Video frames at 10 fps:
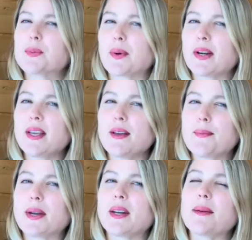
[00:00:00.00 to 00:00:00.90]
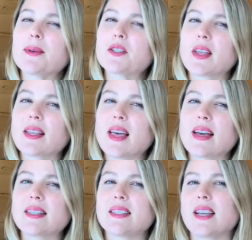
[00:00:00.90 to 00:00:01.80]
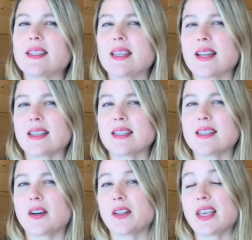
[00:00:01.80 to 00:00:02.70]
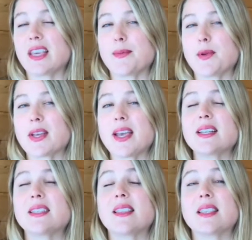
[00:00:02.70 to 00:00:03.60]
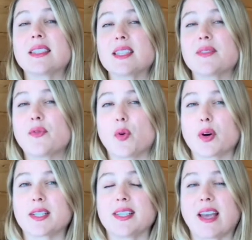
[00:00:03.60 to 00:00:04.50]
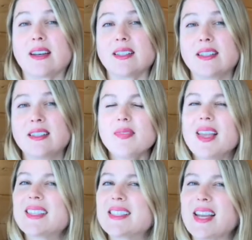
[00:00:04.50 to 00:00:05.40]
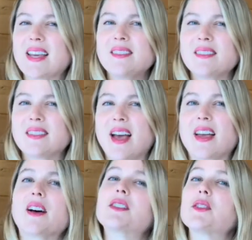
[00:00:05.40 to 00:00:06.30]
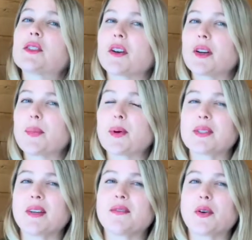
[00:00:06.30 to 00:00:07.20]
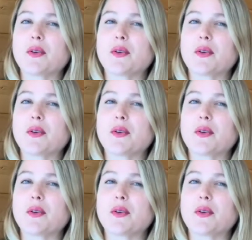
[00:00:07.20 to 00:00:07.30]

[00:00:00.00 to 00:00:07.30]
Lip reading: It was pretty, but an image like that doesn't necessarily communicate that this is for sale. Instead, I also started posting